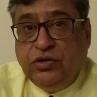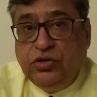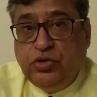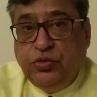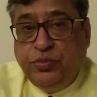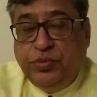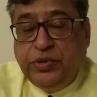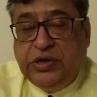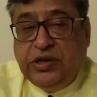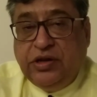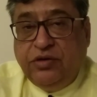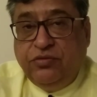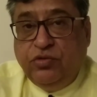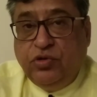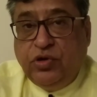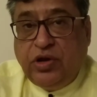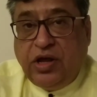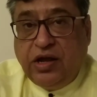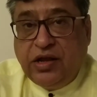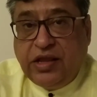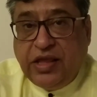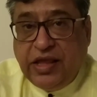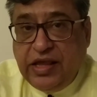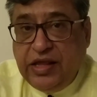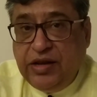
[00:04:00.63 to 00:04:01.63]
Jupiter would
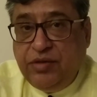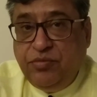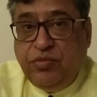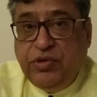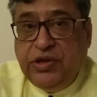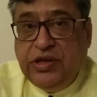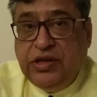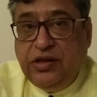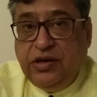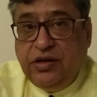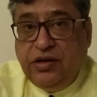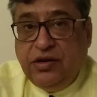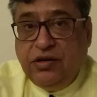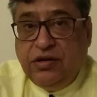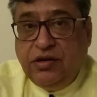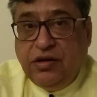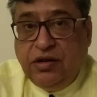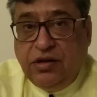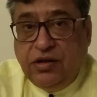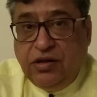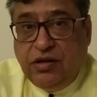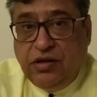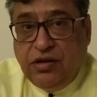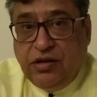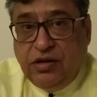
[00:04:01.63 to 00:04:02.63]
again be in
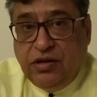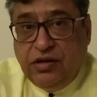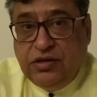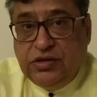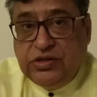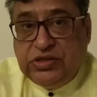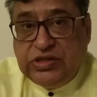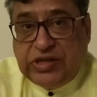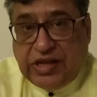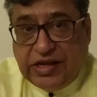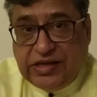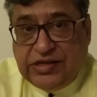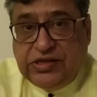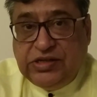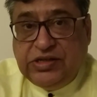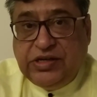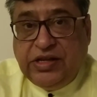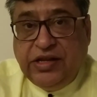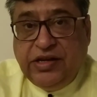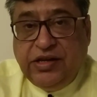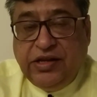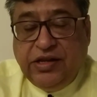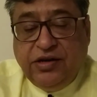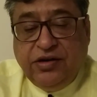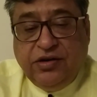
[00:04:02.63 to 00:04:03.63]

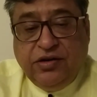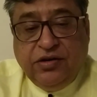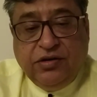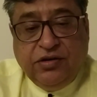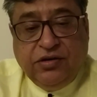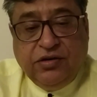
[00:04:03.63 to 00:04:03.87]
Sagittarius,